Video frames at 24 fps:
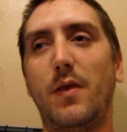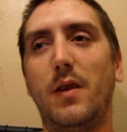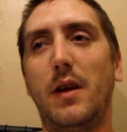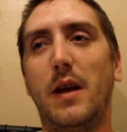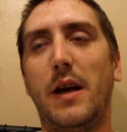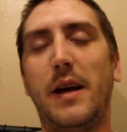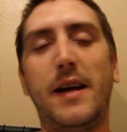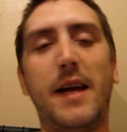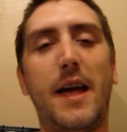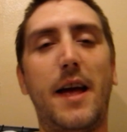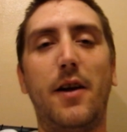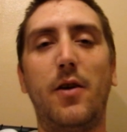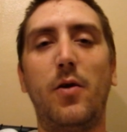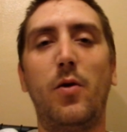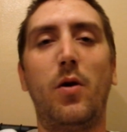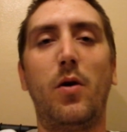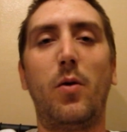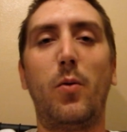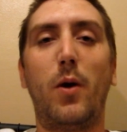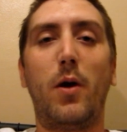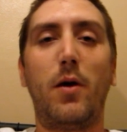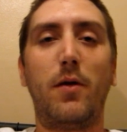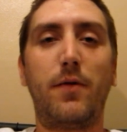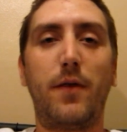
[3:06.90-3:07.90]
I can't go
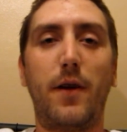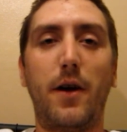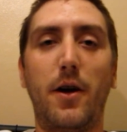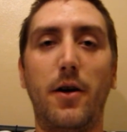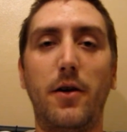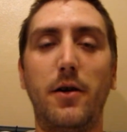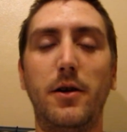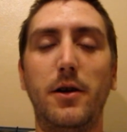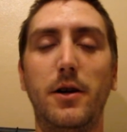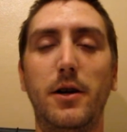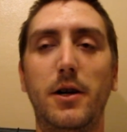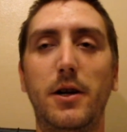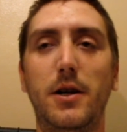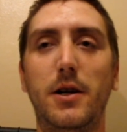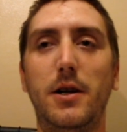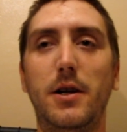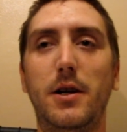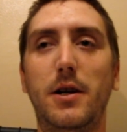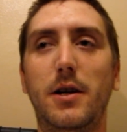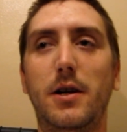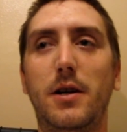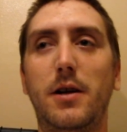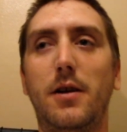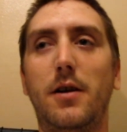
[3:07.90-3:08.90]
on welfare
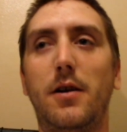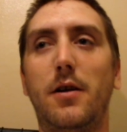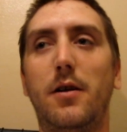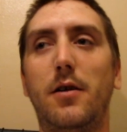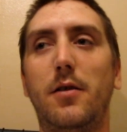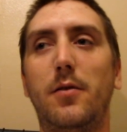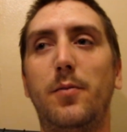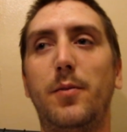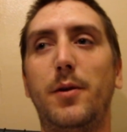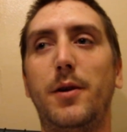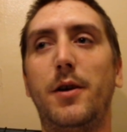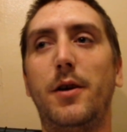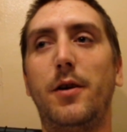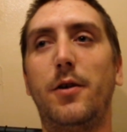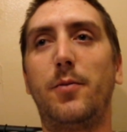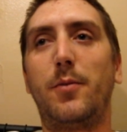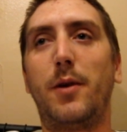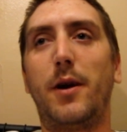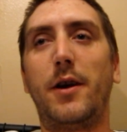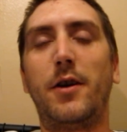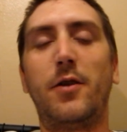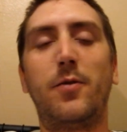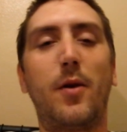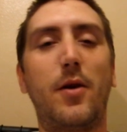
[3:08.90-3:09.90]
because
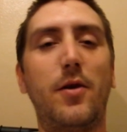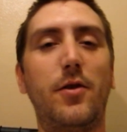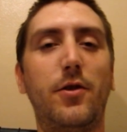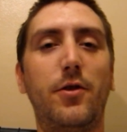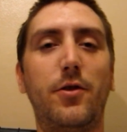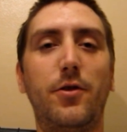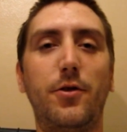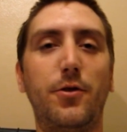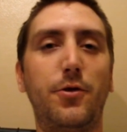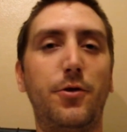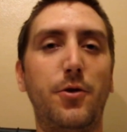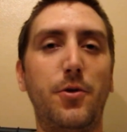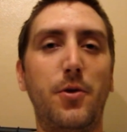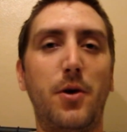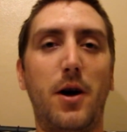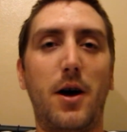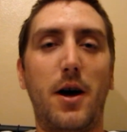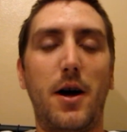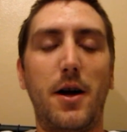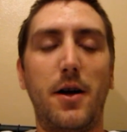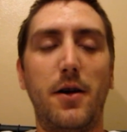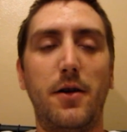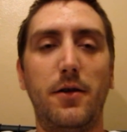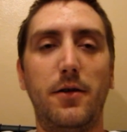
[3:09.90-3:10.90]
my expenses are too
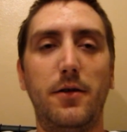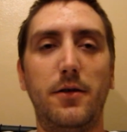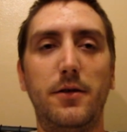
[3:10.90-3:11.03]
high.